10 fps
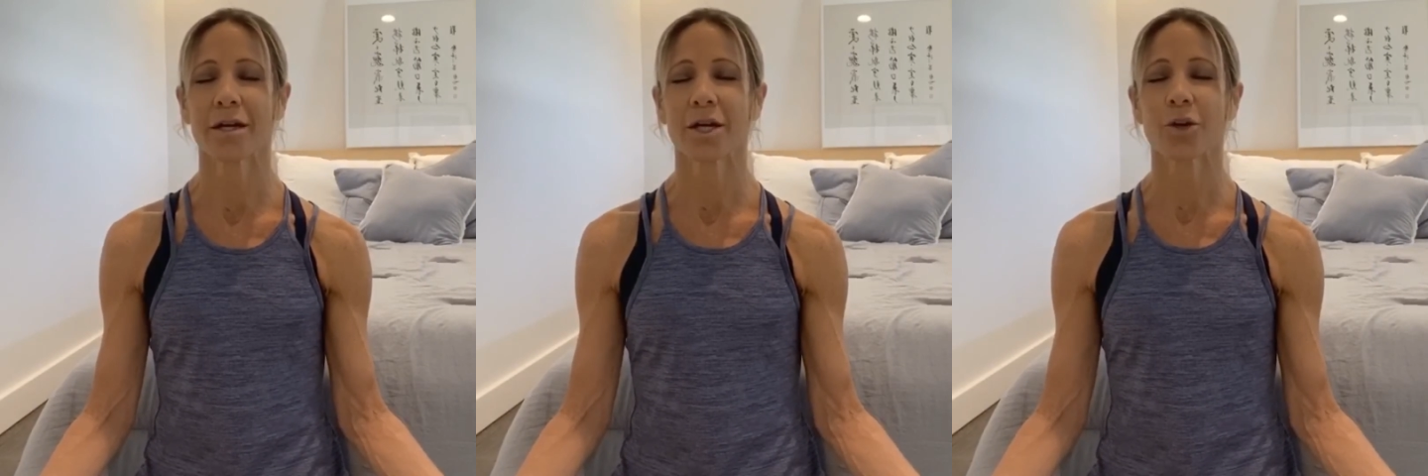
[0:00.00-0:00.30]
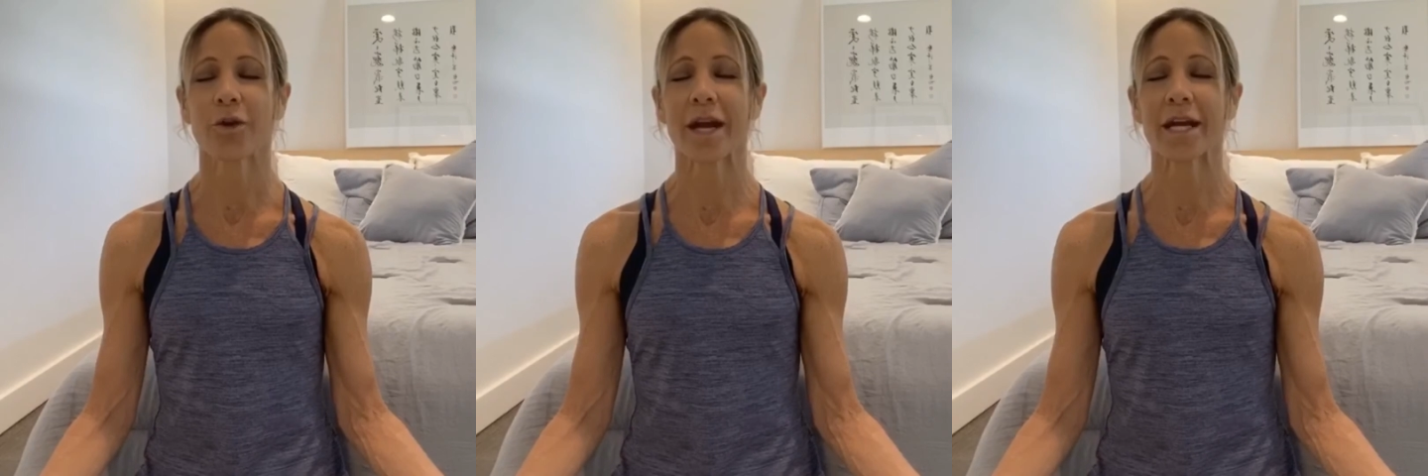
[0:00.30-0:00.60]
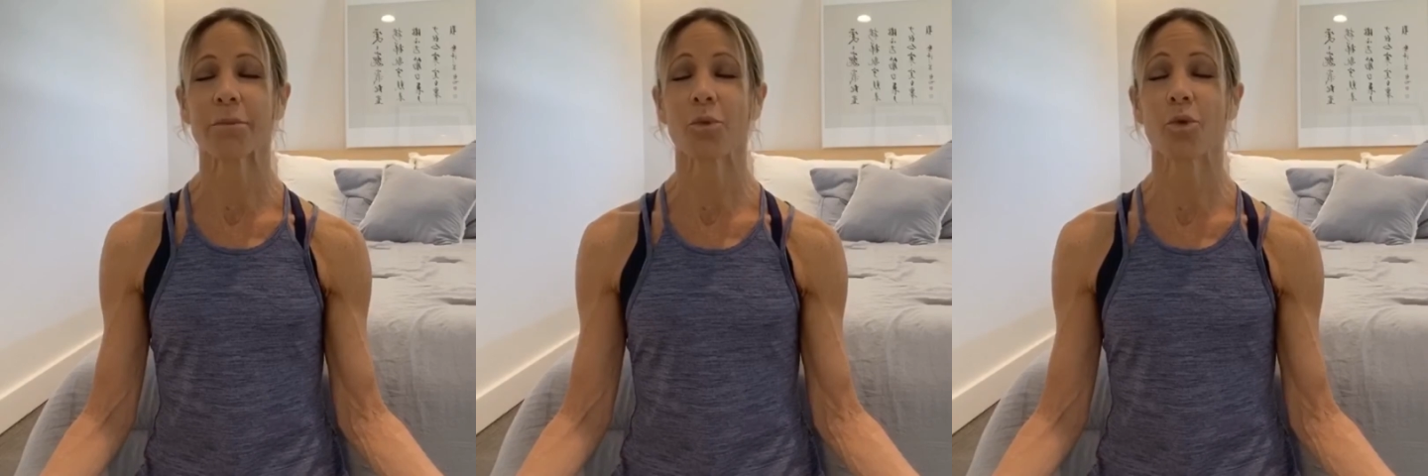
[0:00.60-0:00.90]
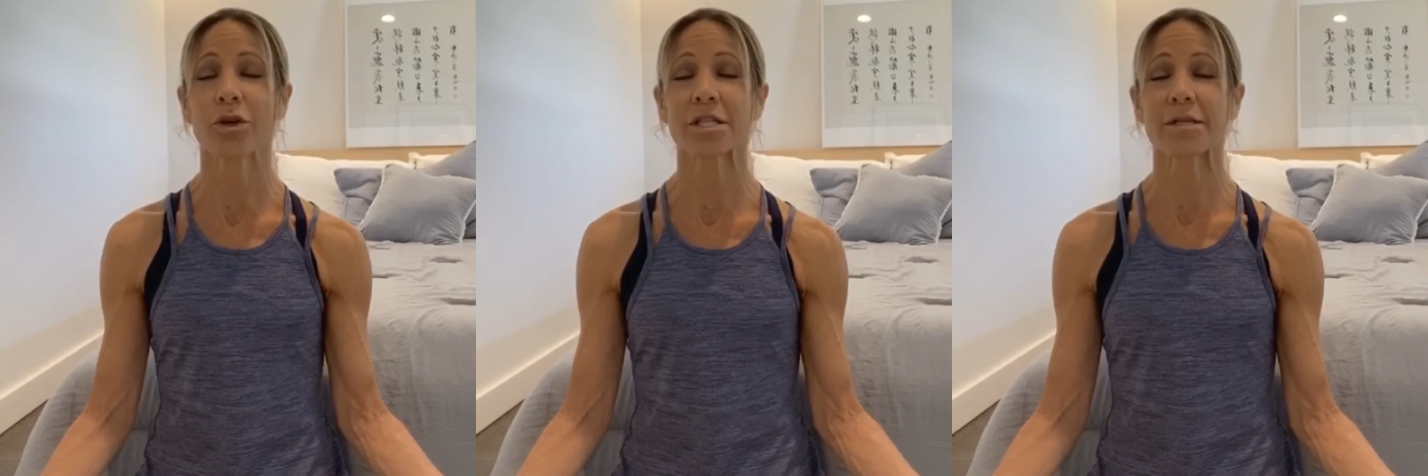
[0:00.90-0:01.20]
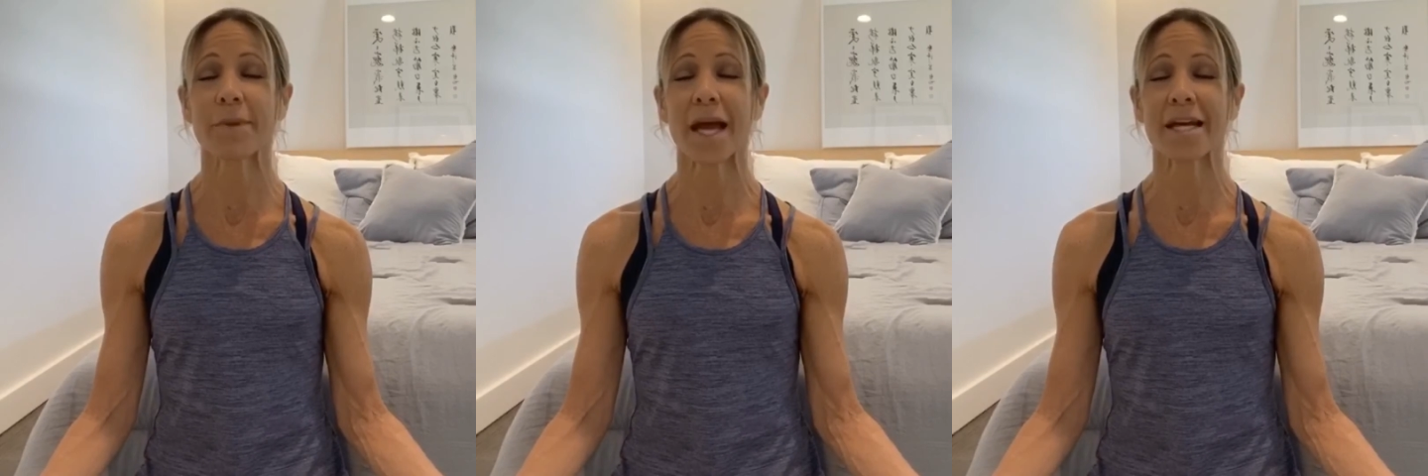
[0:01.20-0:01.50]
creating more
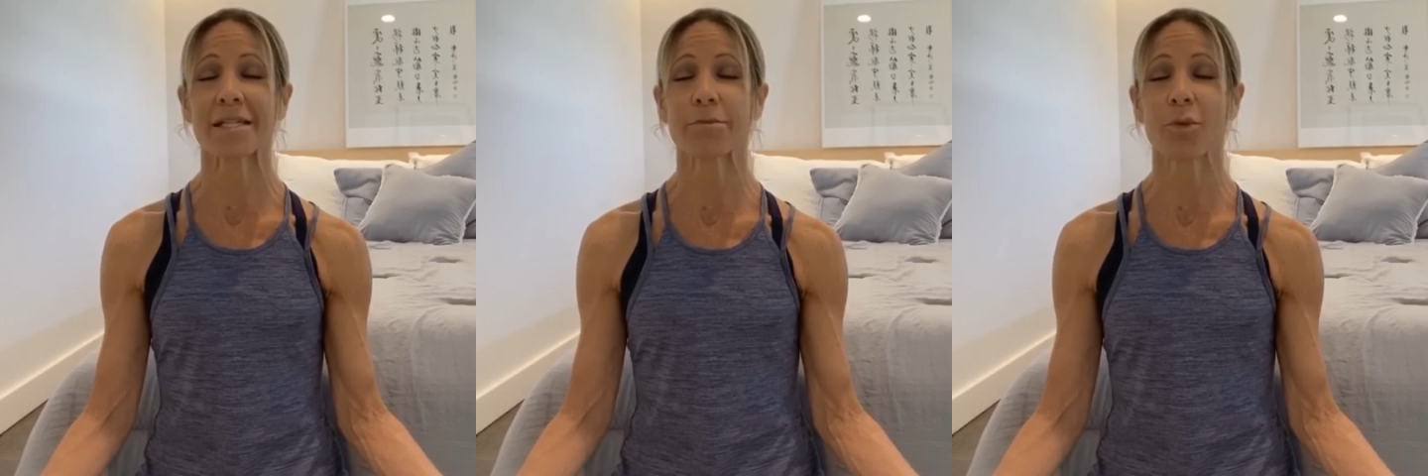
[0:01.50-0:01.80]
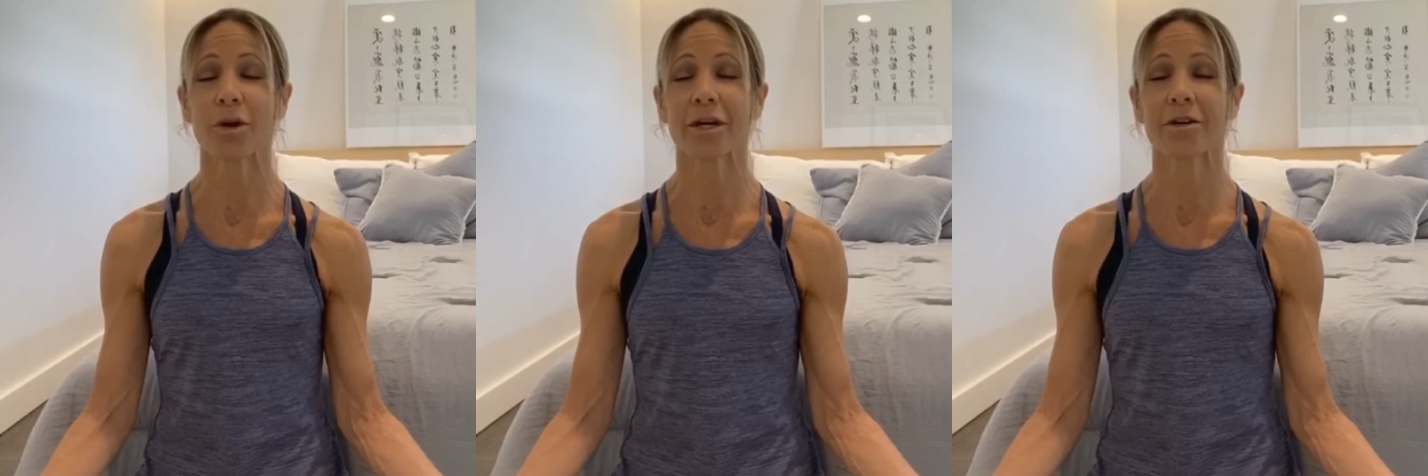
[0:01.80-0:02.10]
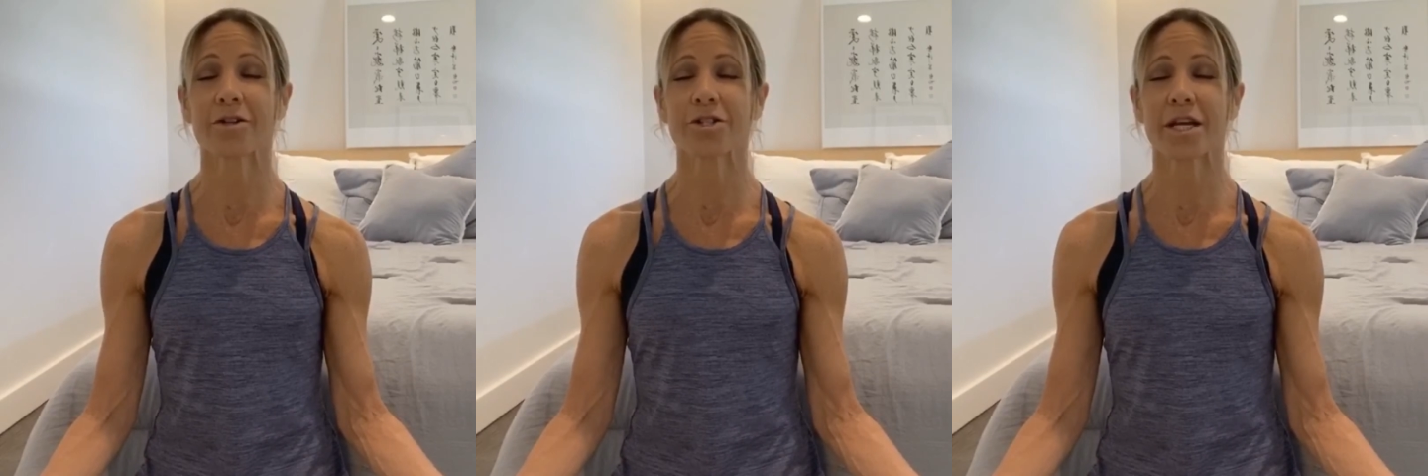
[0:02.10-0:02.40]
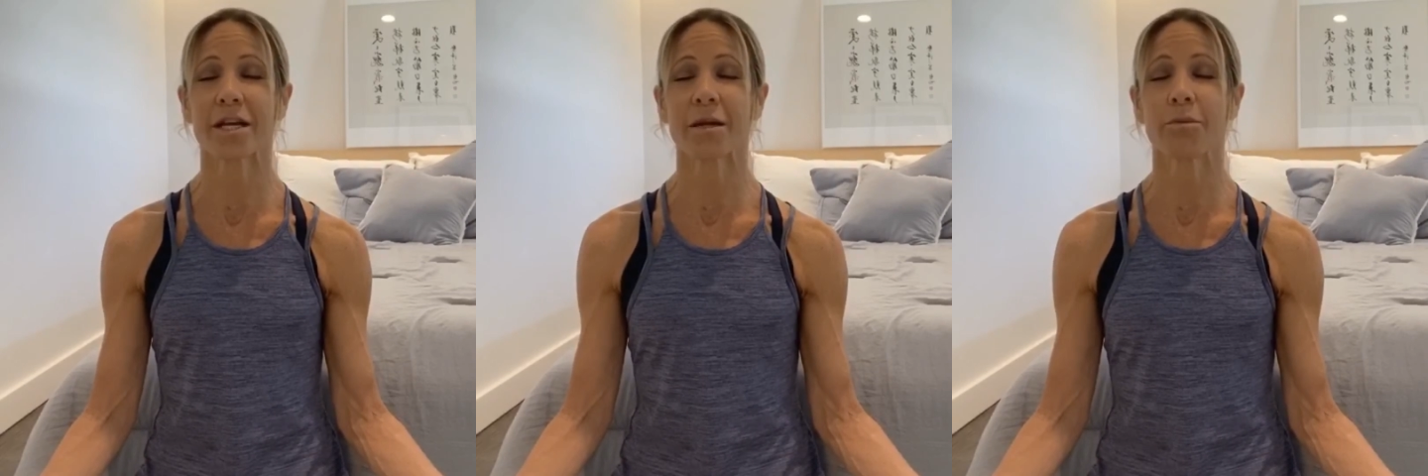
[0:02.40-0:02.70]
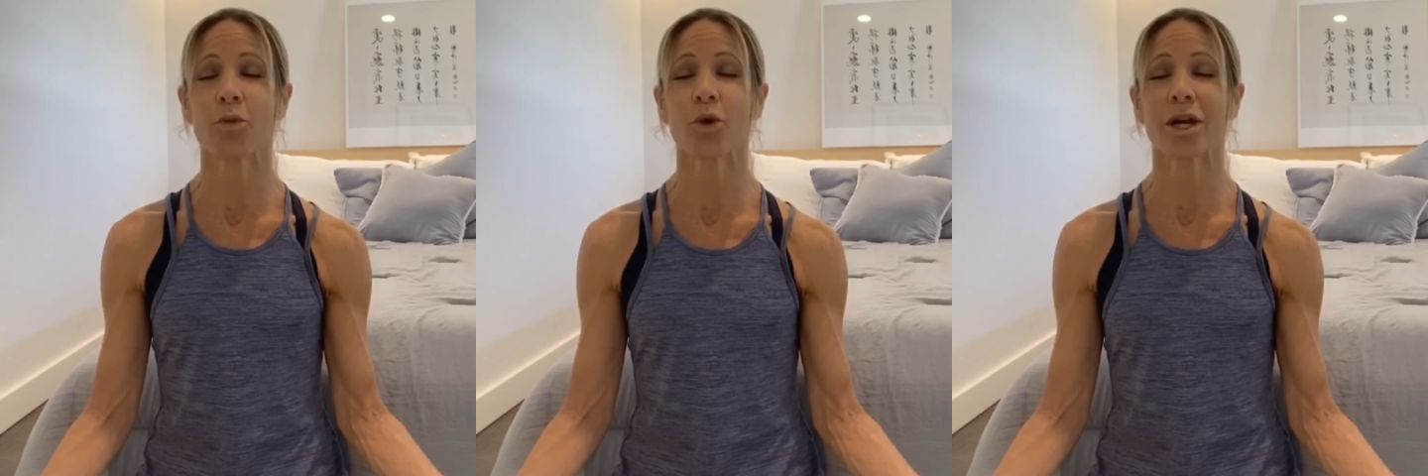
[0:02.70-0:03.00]
space, more cushion,
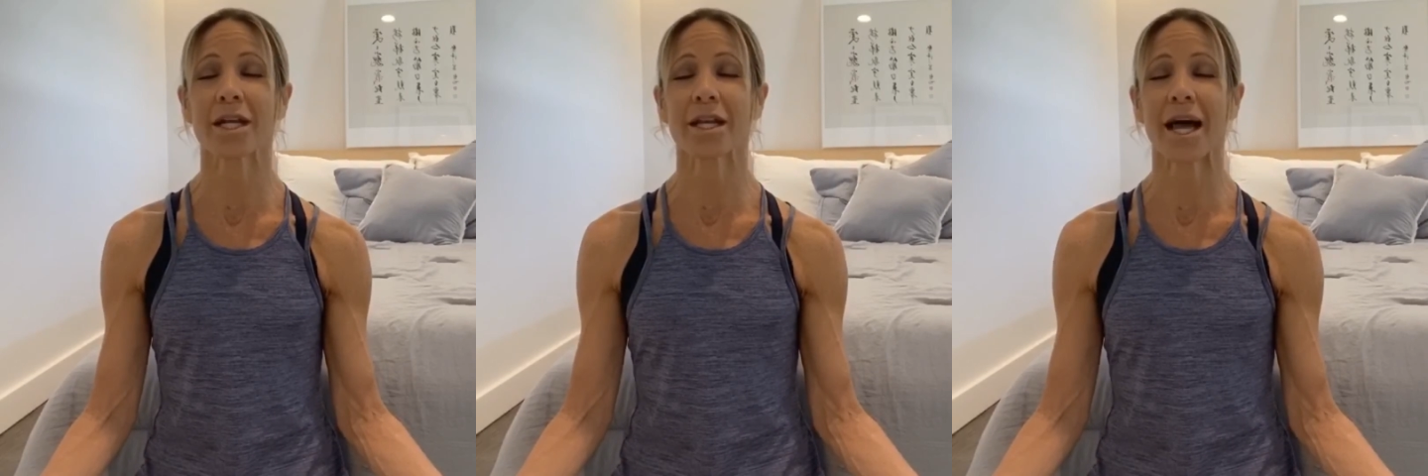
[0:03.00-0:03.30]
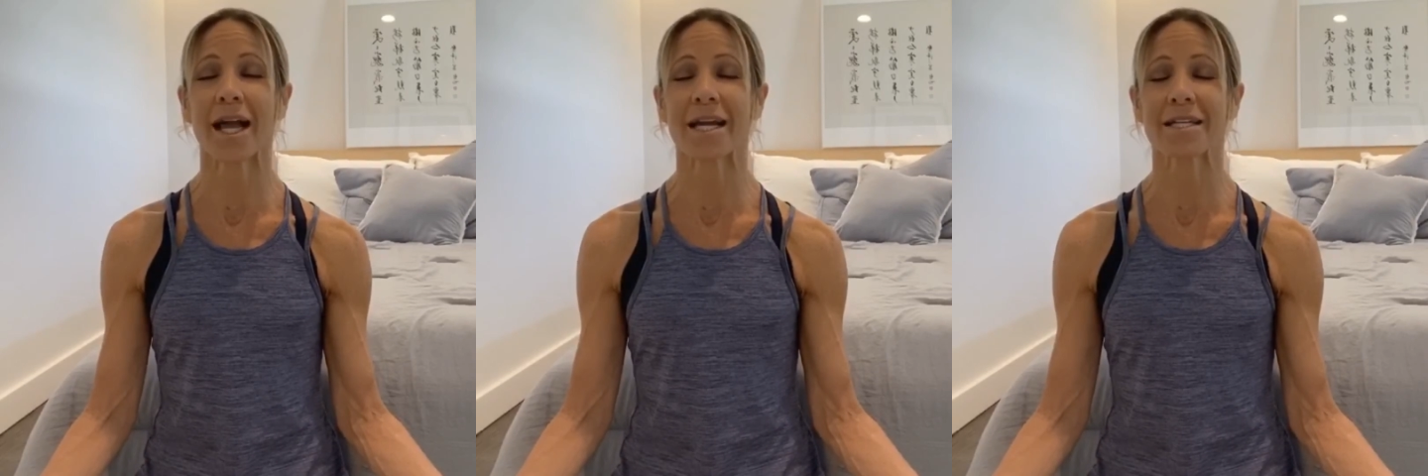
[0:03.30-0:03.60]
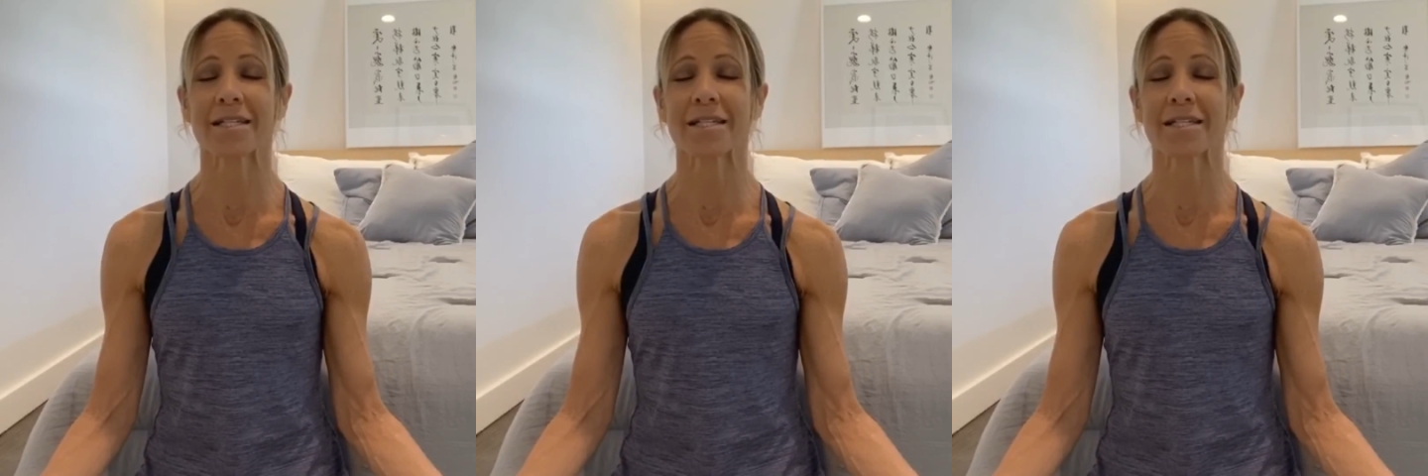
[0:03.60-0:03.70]
more light.